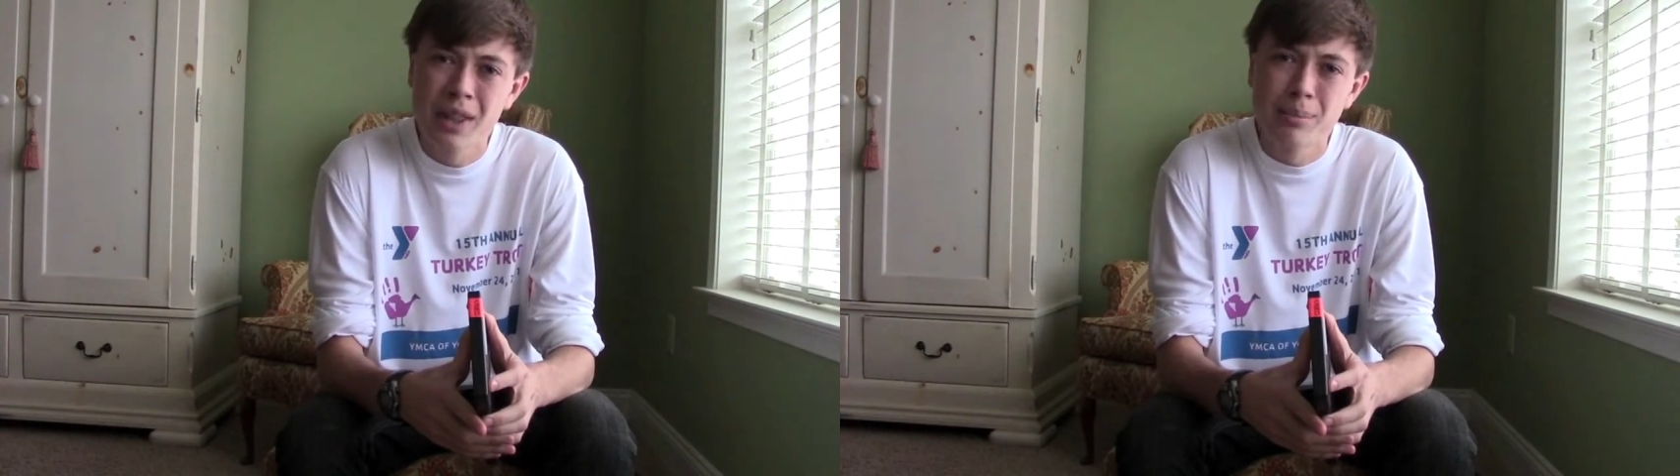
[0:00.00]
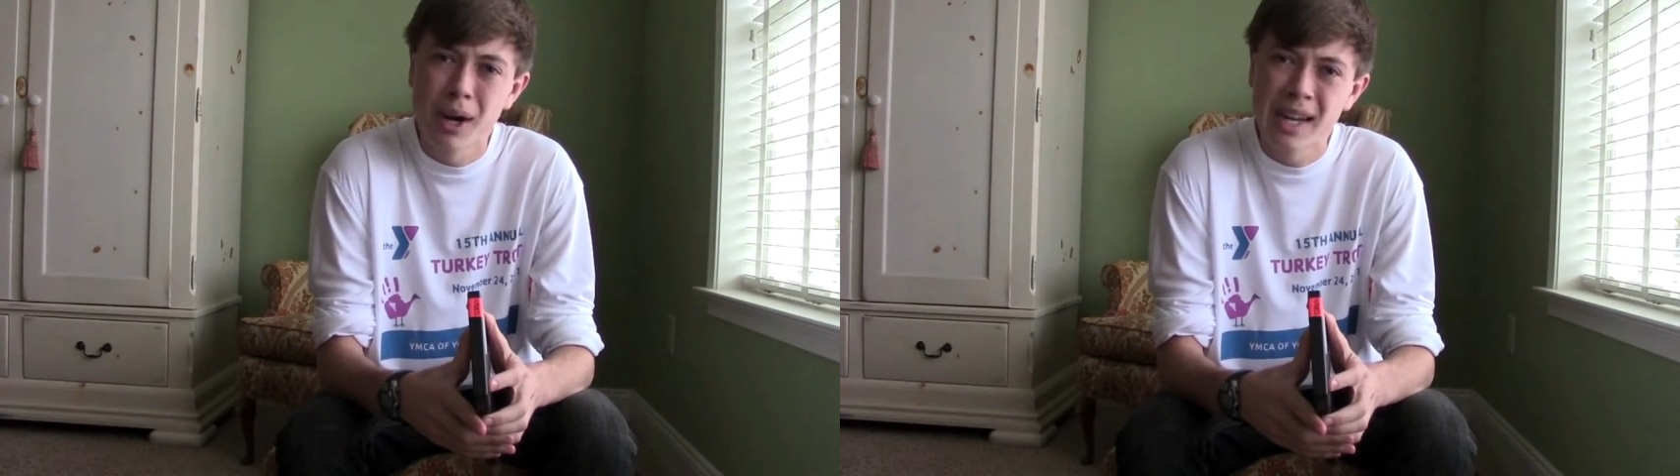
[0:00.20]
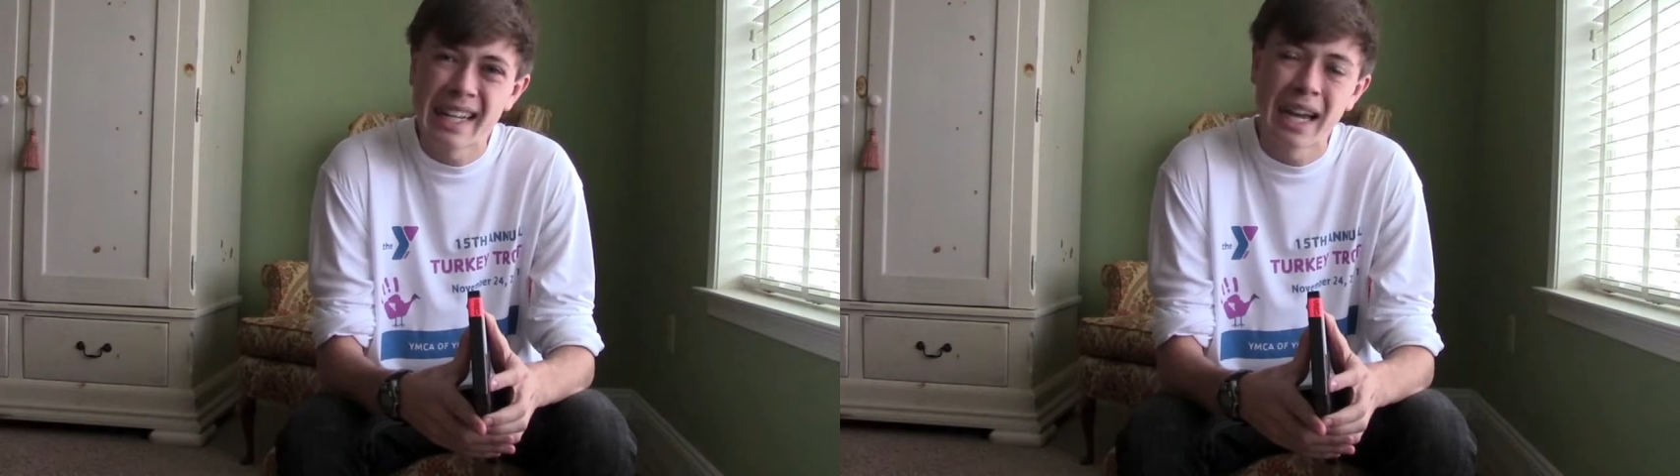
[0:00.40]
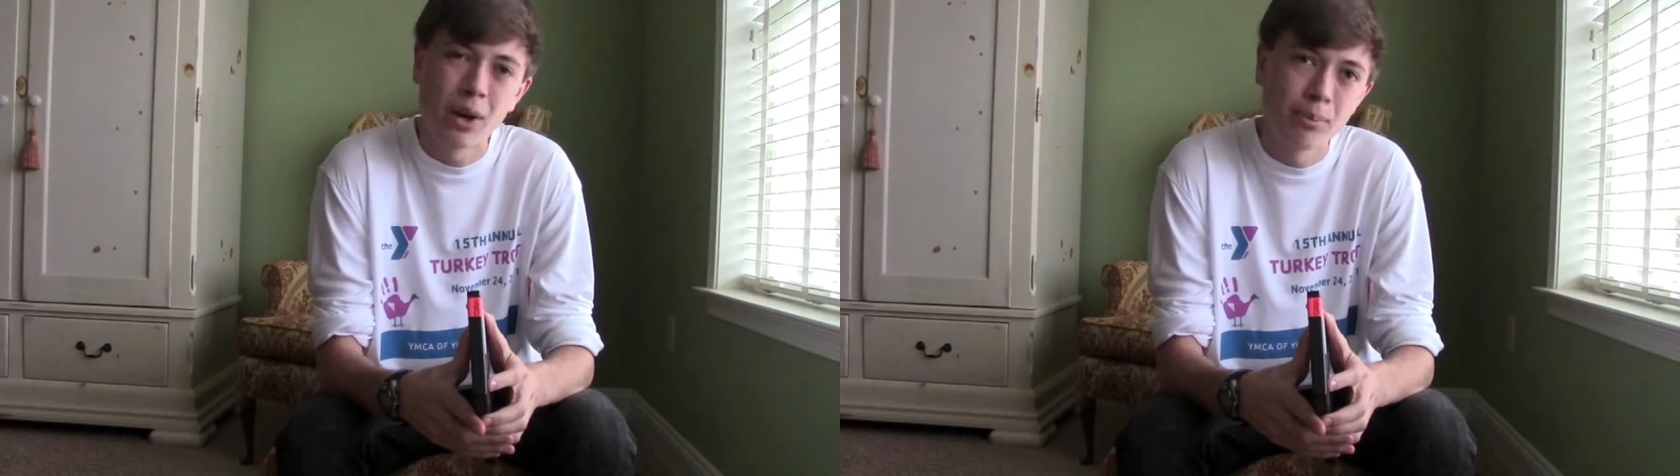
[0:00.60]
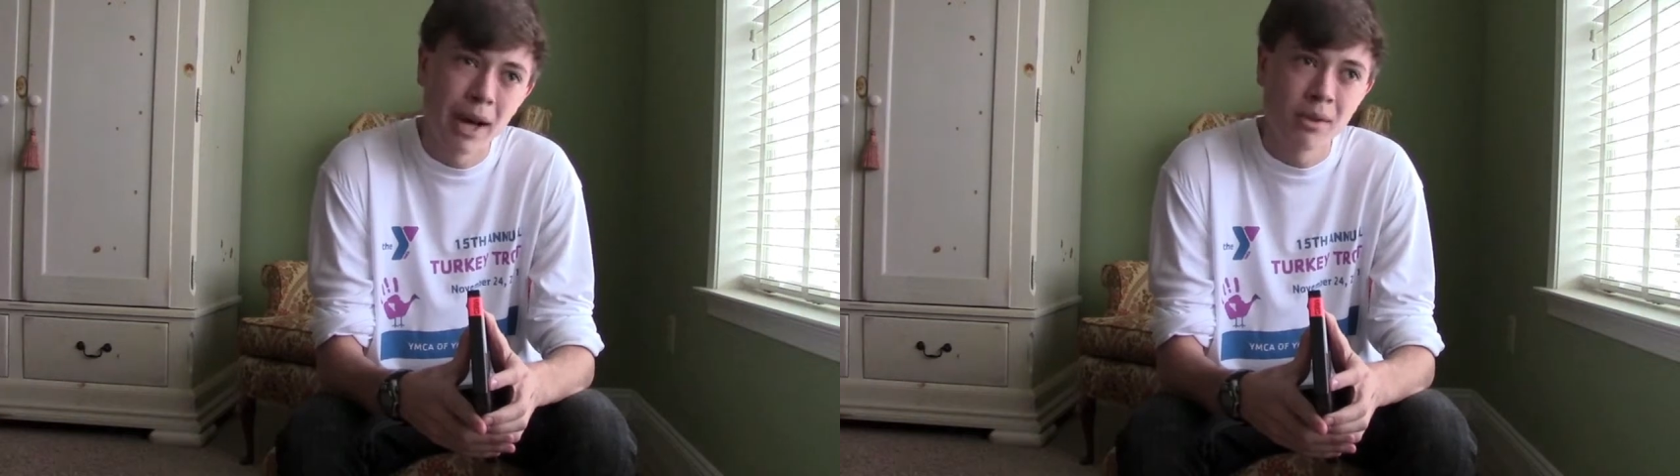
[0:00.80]
the body
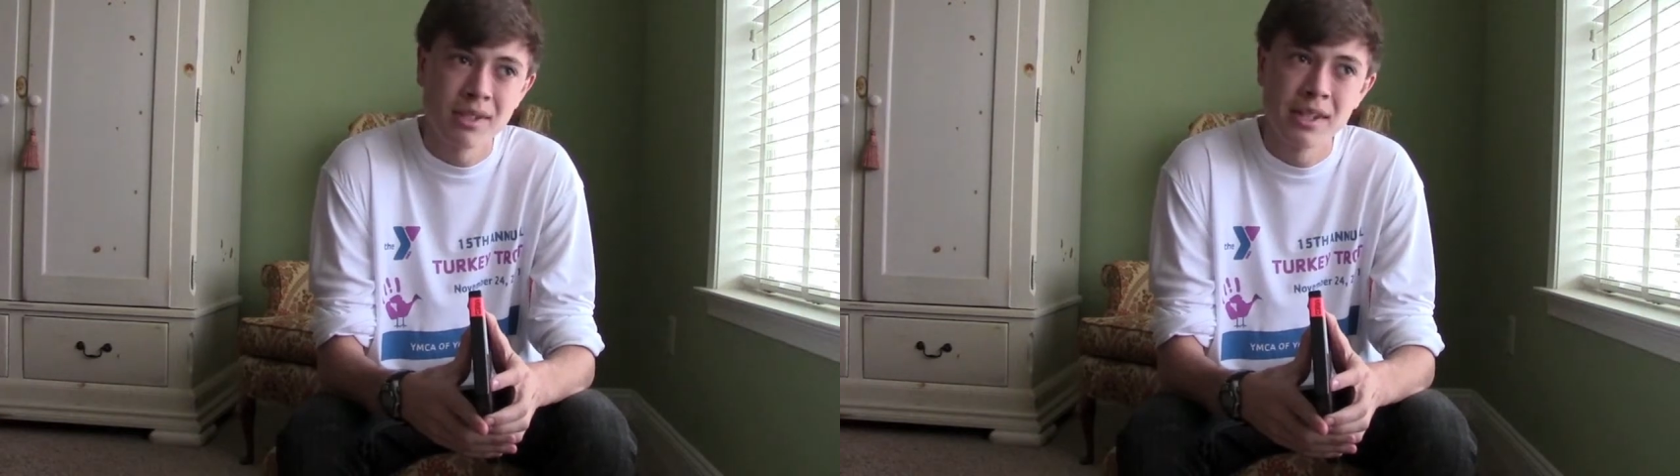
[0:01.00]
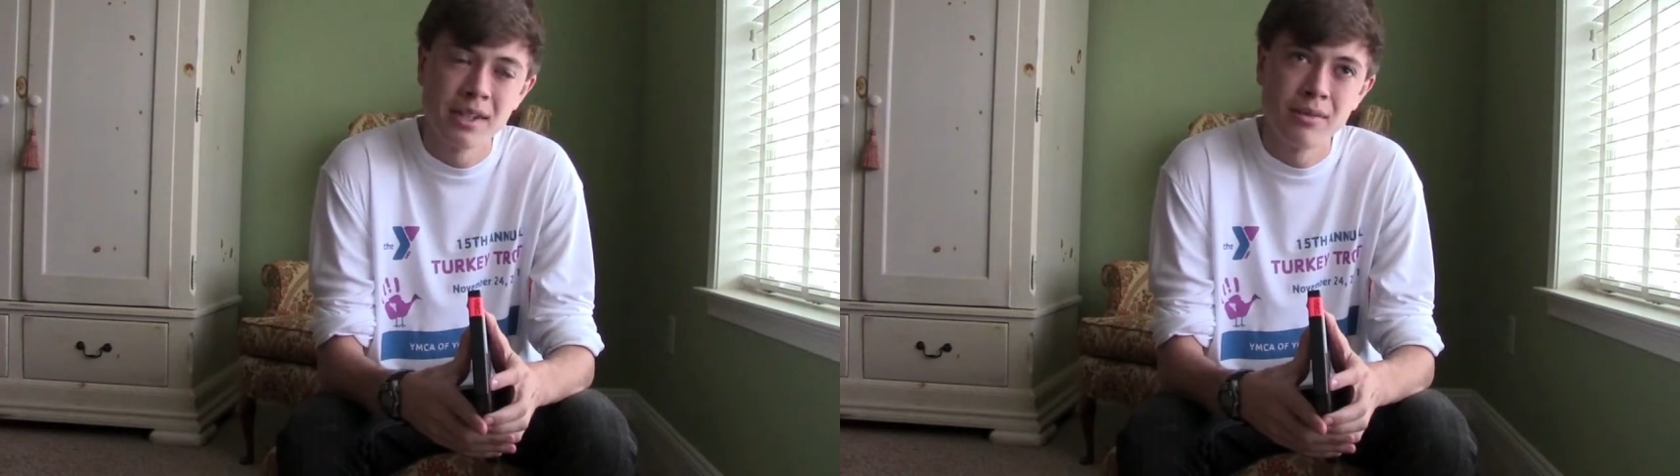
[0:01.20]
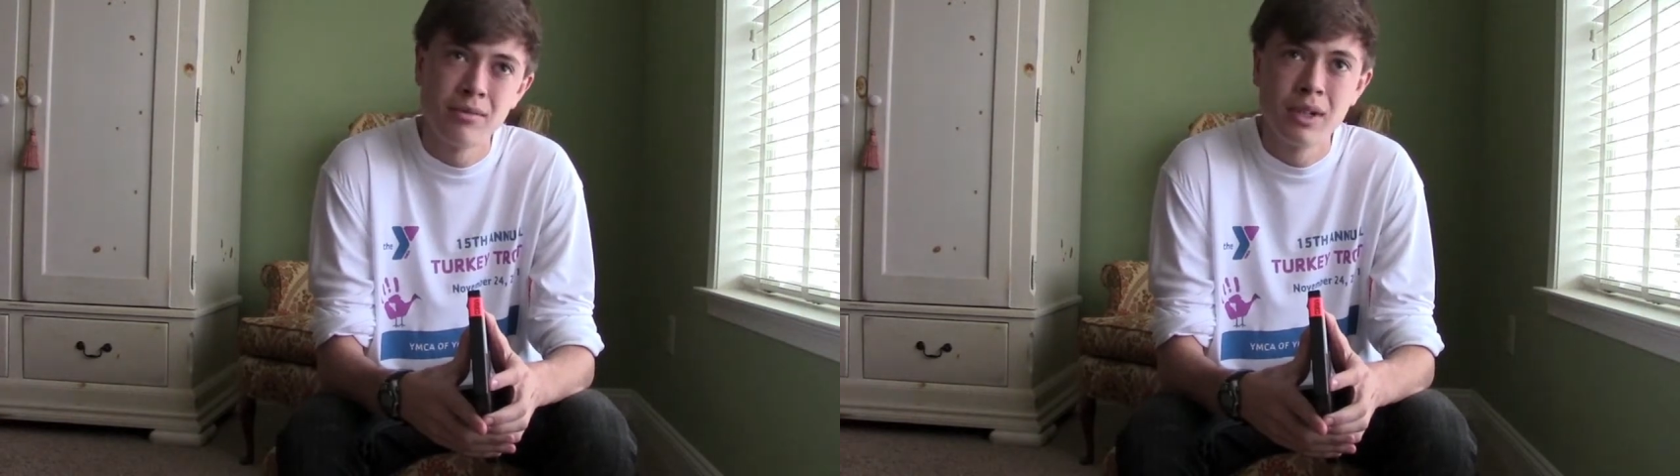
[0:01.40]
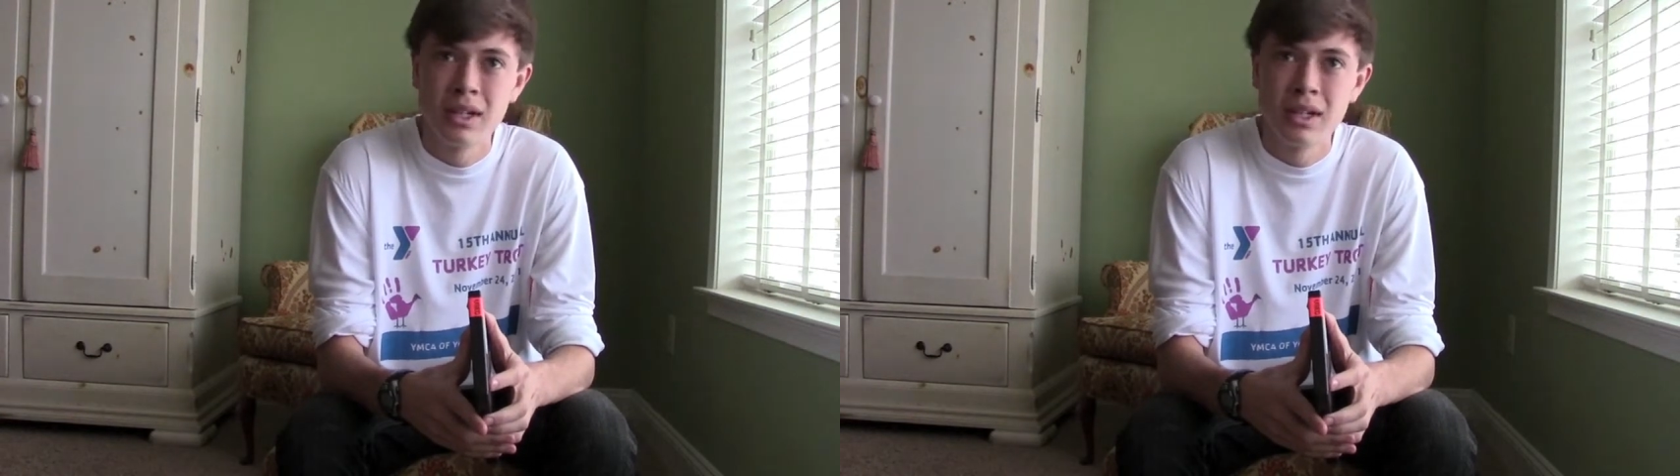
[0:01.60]
count mounted.